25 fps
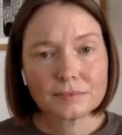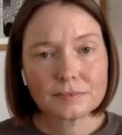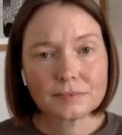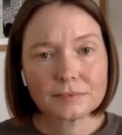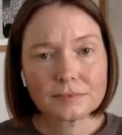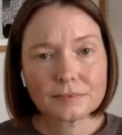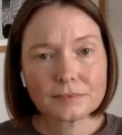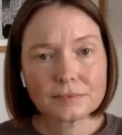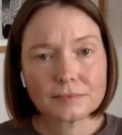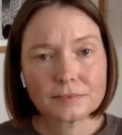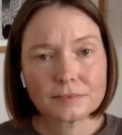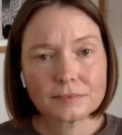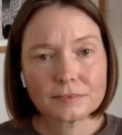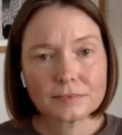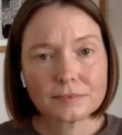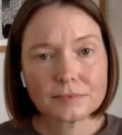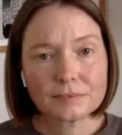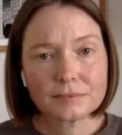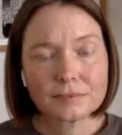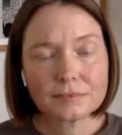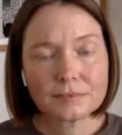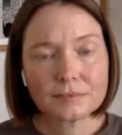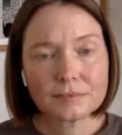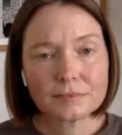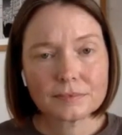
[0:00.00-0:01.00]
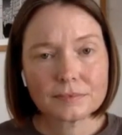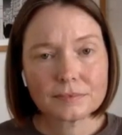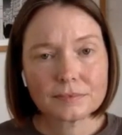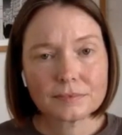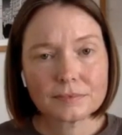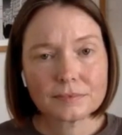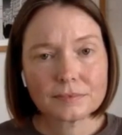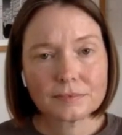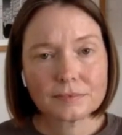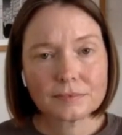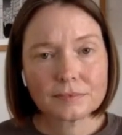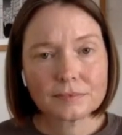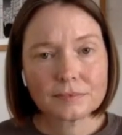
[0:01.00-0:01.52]

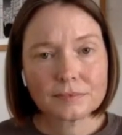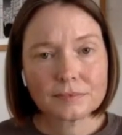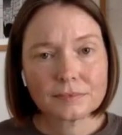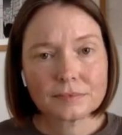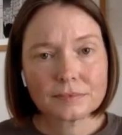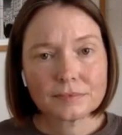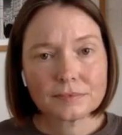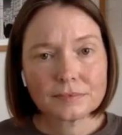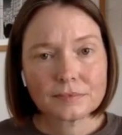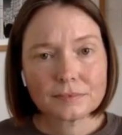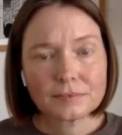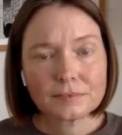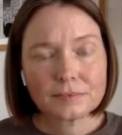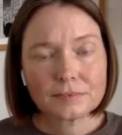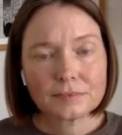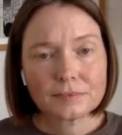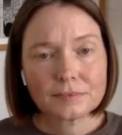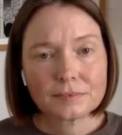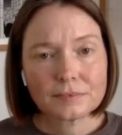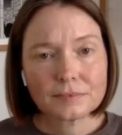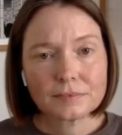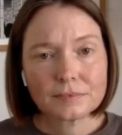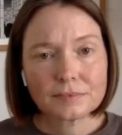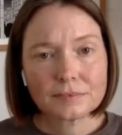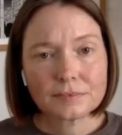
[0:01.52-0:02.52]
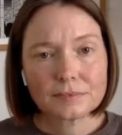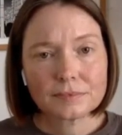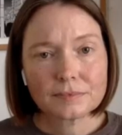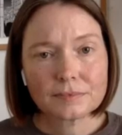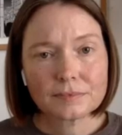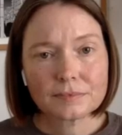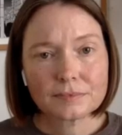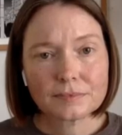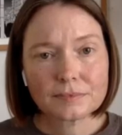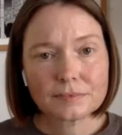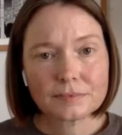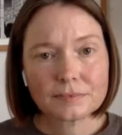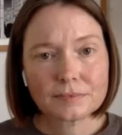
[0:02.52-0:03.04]

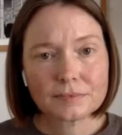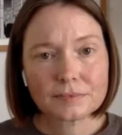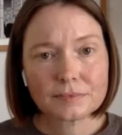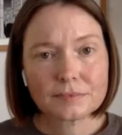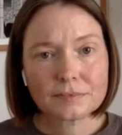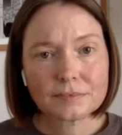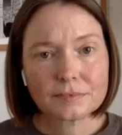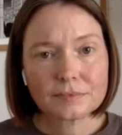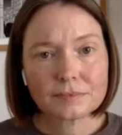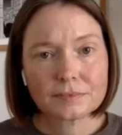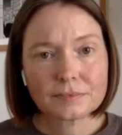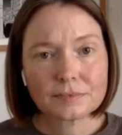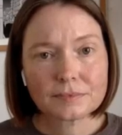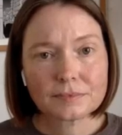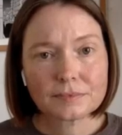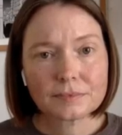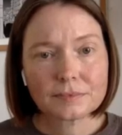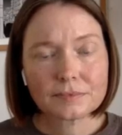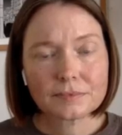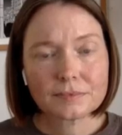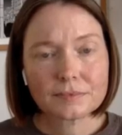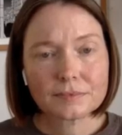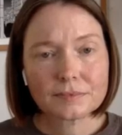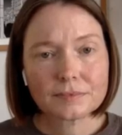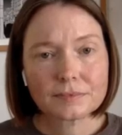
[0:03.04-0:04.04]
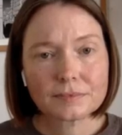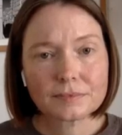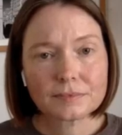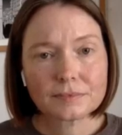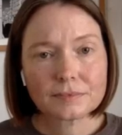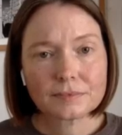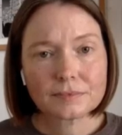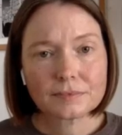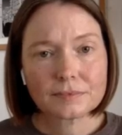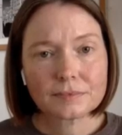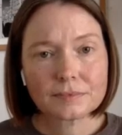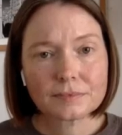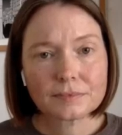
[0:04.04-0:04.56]

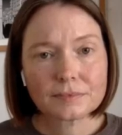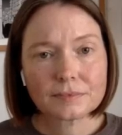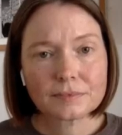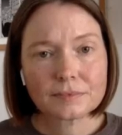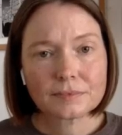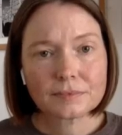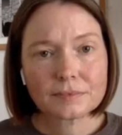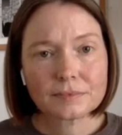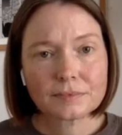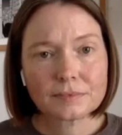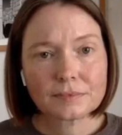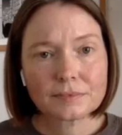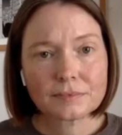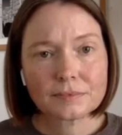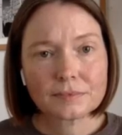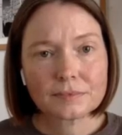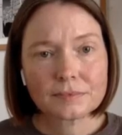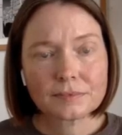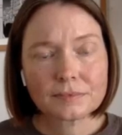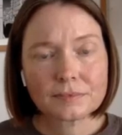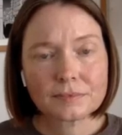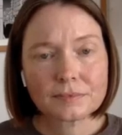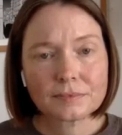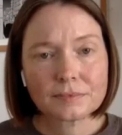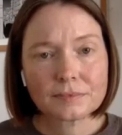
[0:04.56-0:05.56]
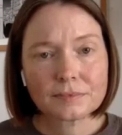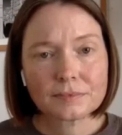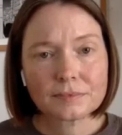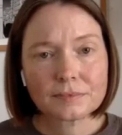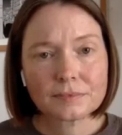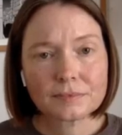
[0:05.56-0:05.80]
This person isn't speaking.